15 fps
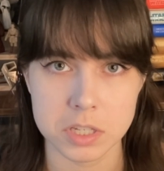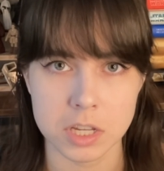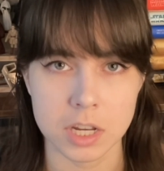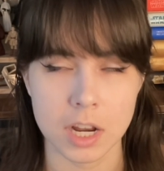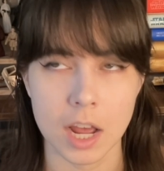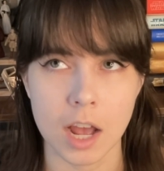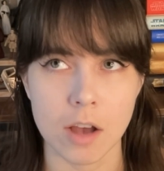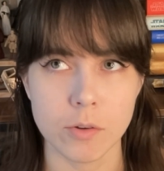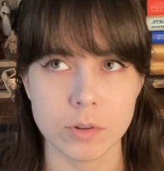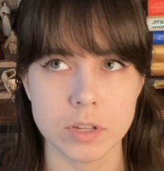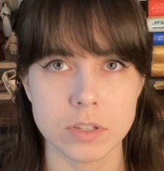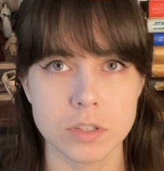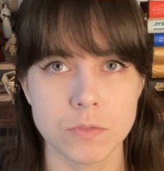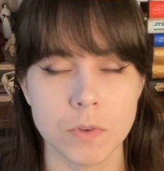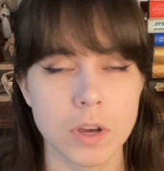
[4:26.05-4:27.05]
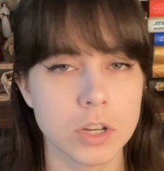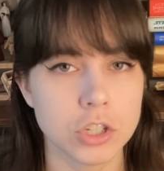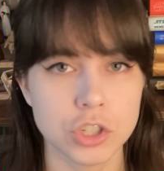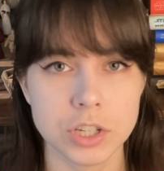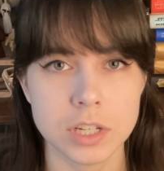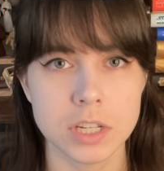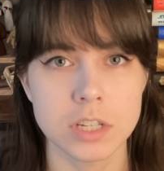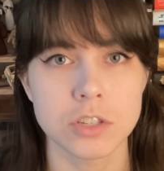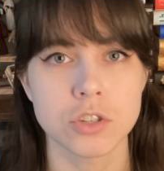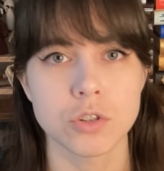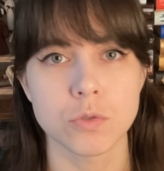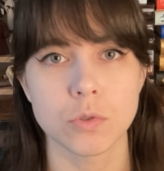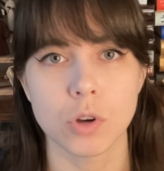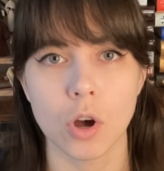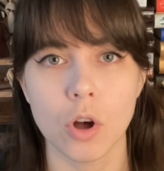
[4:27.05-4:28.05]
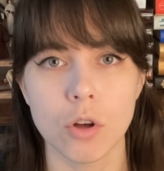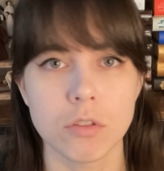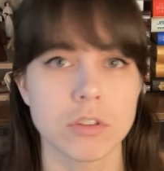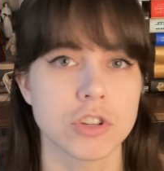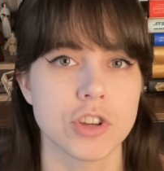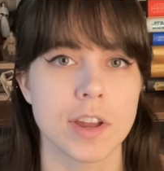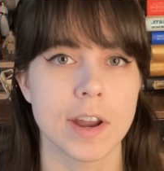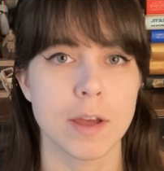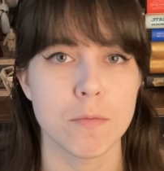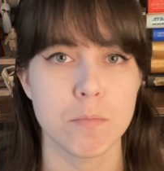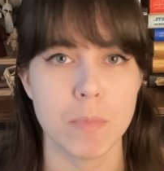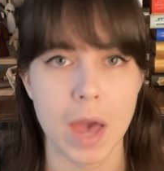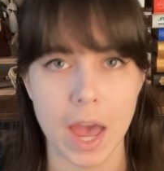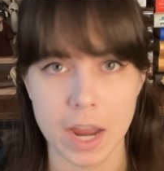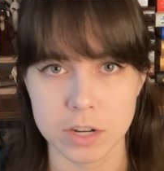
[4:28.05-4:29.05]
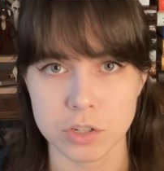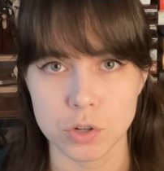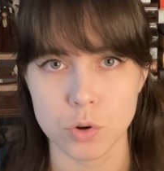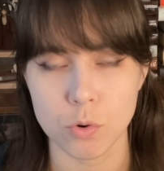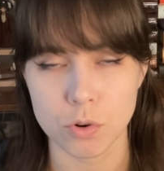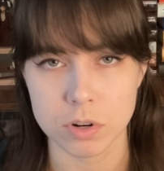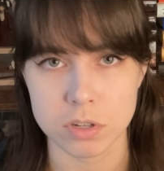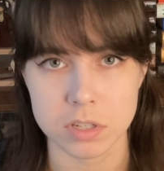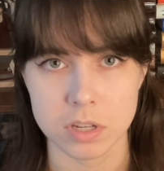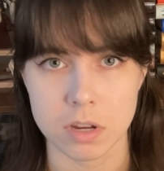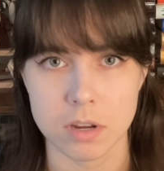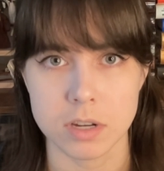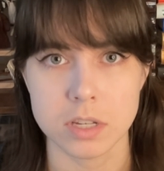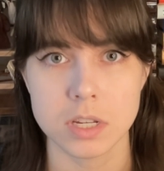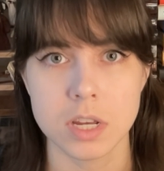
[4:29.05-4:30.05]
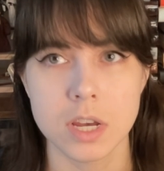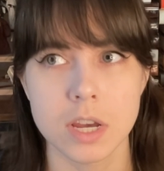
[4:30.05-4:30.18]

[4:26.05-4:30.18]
And how its function is to call the Jedi back to Coruscant